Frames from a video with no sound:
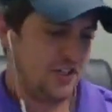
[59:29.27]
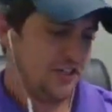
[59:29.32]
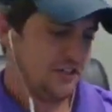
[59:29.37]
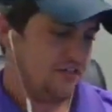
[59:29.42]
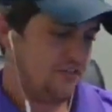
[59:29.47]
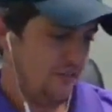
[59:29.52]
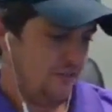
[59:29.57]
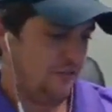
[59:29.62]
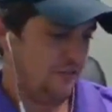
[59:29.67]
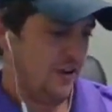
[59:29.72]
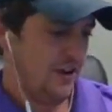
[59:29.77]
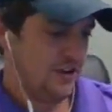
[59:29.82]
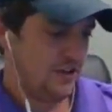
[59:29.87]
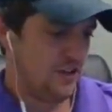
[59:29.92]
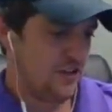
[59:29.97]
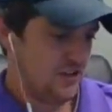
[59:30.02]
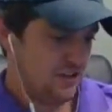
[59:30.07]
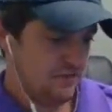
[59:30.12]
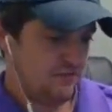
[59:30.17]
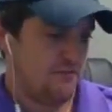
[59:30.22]
Definitely do
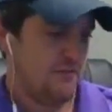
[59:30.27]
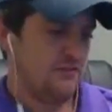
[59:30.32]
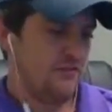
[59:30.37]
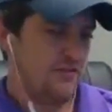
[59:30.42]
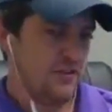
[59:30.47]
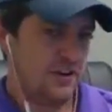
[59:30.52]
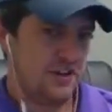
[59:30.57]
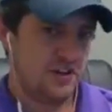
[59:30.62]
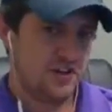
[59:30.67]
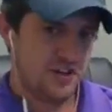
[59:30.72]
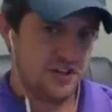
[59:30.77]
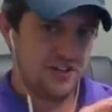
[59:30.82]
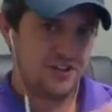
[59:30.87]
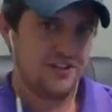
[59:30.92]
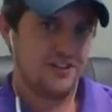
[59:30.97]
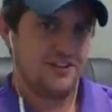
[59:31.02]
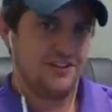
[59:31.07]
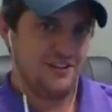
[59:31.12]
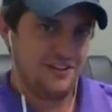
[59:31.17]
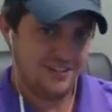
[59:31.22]
your homework as fast as
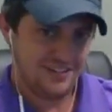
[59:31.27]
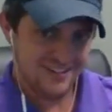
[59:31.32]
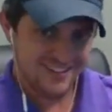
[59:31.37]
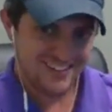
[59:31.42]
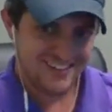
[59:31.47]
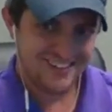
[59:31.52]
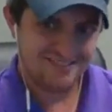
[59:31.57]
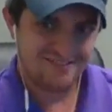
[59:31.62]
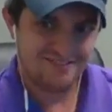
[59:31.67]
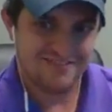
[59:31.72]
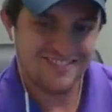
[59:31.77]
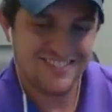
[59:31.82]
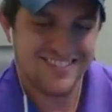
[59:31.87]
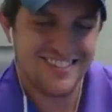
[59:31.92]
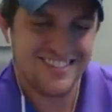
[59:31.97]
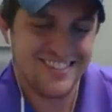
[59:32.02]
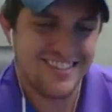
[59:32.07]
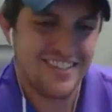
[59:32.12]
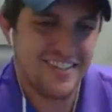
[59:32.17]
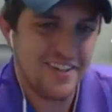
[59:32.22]
possible. If you find the
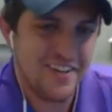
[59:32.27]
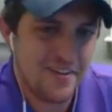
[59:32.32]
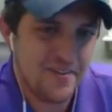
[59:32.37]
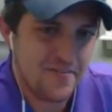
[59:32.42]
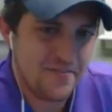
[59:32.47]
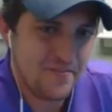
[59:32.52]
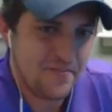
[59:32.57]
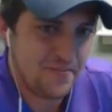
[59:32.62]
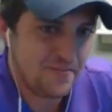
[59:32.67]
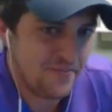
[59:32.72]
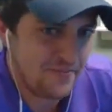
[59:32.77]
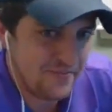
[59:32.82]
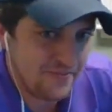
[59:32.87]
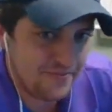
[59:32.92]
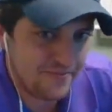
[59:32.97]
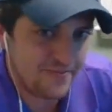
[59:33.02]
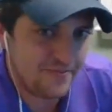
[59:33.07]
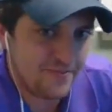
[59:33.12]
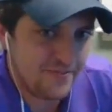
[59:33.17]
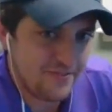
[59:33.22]
address and there's
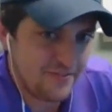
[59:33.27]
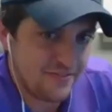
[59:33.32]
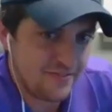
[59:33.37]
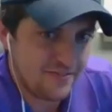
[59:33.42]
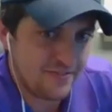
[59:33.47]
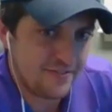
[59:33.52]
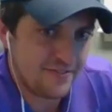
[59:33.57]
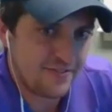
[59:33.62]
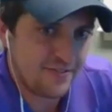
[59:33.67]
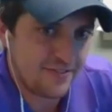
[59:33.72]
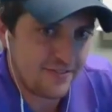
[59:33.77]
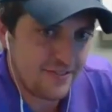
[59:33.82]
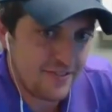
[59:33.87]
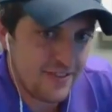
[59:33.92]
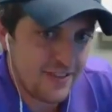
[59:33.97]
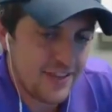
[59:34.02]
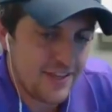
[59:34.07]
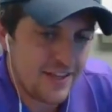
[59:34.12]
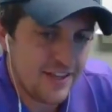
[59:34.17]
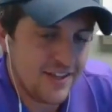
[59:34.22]
nothing in it, just give it a little
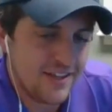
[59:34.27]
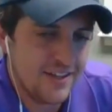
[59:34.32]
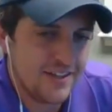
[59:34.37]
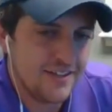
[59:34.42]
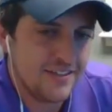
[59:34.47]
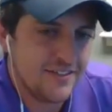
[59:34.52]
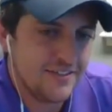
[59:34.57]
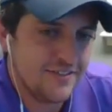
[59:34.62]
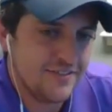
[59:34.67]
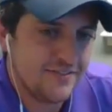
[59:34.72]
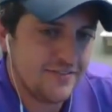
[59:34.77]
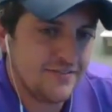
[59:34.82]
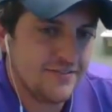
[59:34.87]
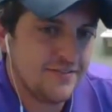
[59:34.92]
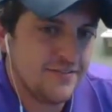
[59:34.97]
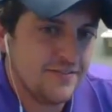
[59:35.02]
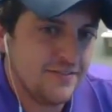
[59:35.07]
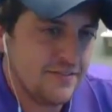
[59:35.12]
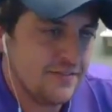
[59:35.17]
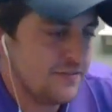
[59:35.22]
time,
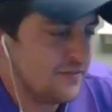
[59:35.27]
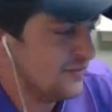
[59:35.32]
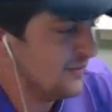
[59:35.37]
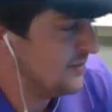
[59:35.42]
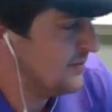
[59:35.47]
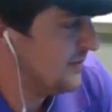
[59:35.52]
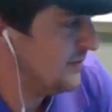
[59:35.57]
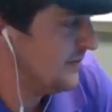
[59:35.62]
because we